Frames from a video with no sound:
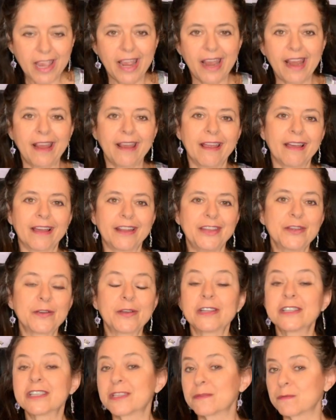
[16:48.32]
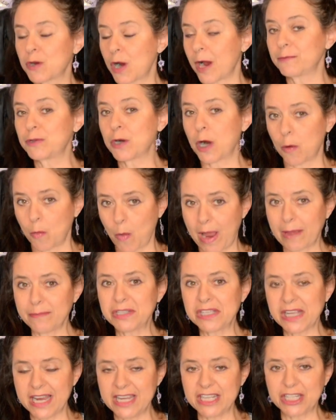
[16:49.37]
And you can subscribe to our
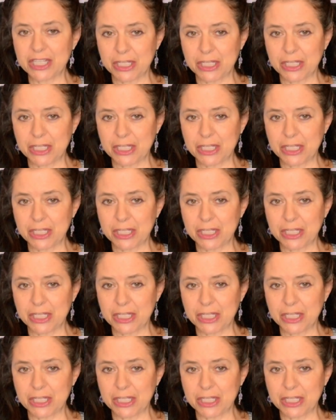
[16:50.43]
website